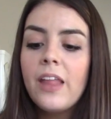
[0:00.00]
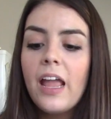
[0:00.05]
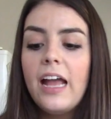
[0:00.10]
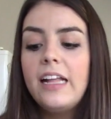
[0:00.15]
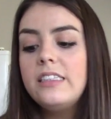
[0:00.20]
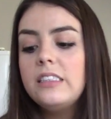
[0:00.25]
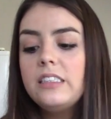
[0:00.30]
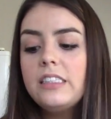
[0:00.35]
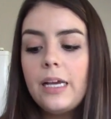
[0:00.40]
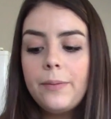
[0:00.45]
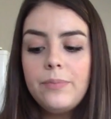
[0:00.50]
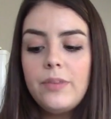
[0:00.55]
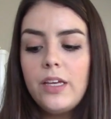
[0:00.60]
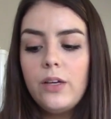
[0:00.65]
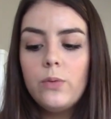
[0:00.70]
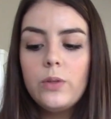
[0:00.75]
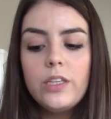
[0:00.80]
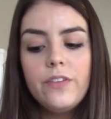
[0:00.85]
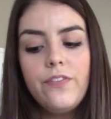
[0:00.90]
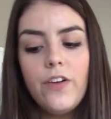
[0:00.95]
Um, same
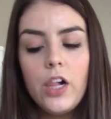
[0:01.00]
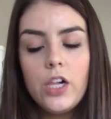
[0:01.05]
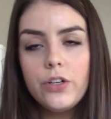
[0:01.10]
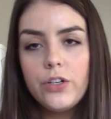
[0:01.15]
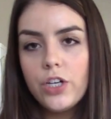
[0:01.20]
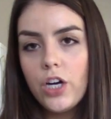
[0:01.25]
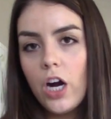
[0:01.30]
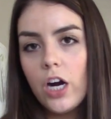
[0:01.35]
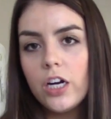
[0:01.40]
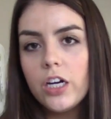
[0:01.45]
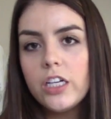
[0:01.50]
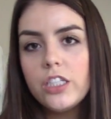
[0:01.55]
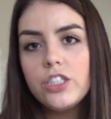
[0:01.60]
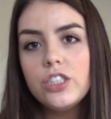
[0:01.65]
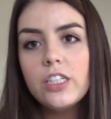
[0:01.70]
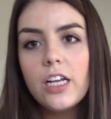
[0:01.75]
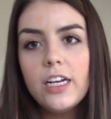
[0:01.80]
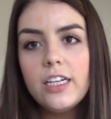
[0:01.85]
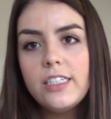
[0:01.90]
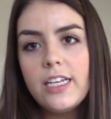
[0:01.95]
thing with the Follow Your Heart. It
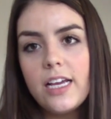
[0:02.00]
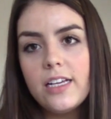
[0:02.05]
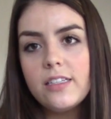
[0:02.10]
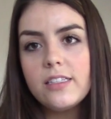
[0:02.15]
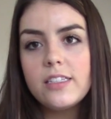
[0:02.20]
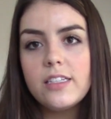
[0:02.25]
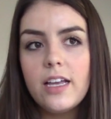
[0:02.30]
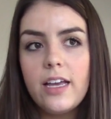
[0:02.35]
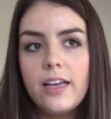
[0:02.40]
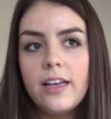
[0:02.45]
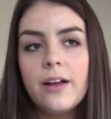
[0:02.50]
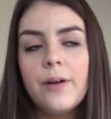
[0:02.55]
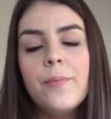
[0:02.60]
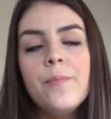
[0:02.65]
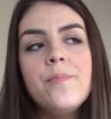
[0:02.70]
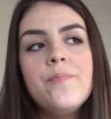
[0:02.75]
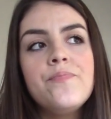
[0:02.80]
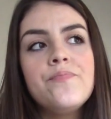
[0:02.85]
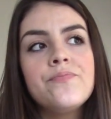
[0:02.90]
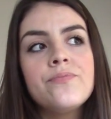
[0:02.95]
just kind of tastes like
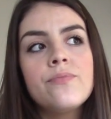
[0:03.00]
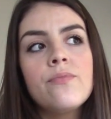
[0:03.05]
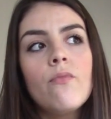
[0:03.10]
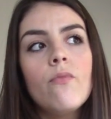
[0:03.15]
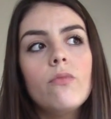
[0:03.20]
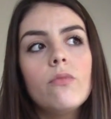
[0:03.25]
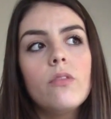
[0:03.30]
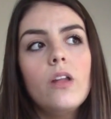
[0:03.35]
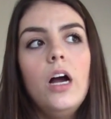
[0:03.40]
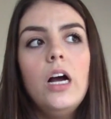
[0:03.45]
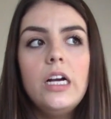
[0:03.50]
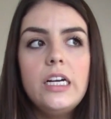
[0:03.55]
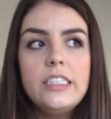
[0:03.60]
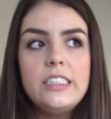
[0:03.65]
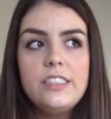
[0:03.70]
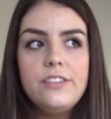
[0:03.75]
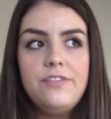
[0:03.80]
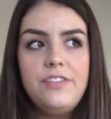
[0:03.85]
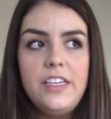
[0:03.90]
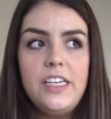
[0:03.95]

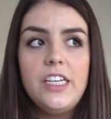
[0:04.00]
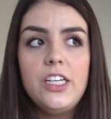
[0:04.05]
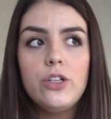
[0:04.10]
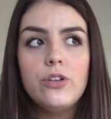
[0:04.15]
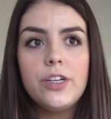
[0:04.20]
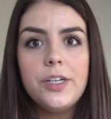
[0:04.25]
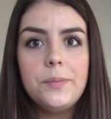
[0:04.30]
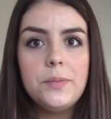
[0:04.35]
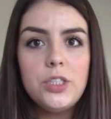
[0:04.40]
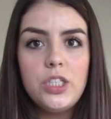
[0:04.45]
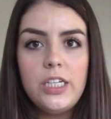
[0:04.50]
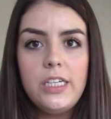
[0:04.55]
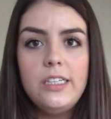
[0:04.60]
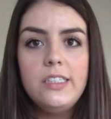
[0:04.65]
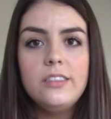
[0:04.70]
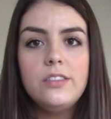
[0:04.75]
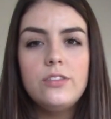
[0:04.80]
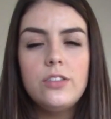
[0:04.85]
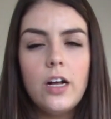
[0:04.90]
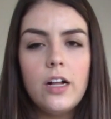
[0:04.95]
it's a vegan cream
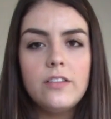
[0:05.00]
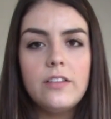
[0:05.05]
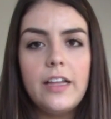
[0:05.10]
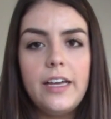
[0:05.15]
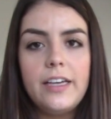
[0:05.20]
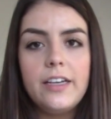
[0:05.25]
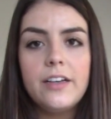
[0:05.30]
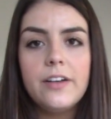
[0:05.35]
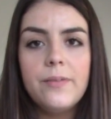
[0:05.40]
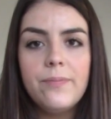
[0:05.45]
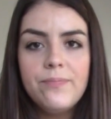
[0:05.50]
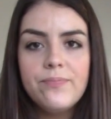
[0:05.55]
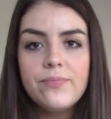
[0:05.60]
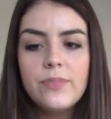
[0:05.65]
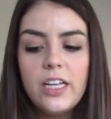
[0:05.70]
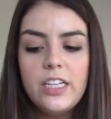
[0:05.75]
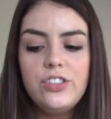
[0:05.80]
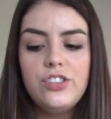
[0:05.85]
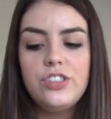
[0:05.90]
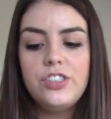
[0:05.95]
cheese, not like
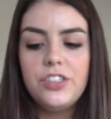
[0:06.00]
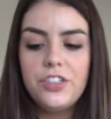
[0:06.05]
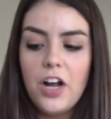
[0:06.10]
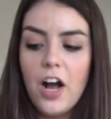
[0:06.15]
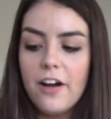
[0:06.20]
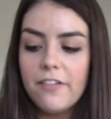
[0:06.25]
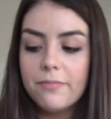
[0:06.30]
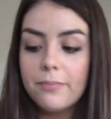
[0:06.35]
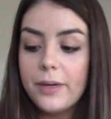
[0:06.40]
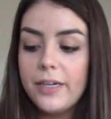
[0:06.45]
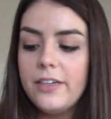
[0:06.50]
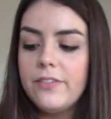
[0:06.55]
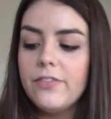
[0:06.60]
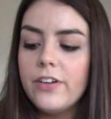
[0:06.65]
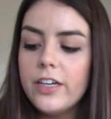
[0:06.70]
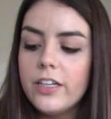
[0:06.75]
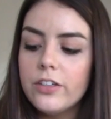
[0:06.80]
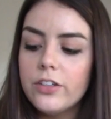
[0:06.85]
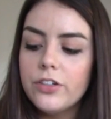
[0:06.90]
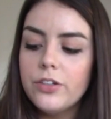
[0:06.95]
it's just an off brand of
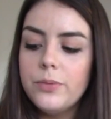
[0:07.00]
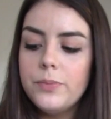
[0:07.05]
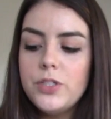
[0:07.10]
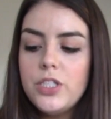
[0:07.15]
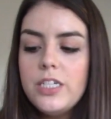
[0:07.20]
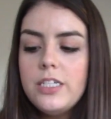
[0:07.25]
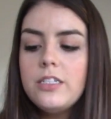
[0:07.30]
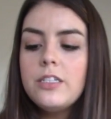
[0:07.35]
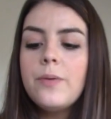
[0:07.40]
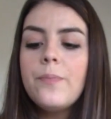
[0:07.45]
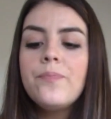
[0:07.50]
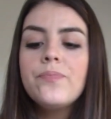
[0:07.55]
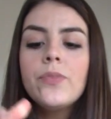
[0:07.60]
regular cream cheese.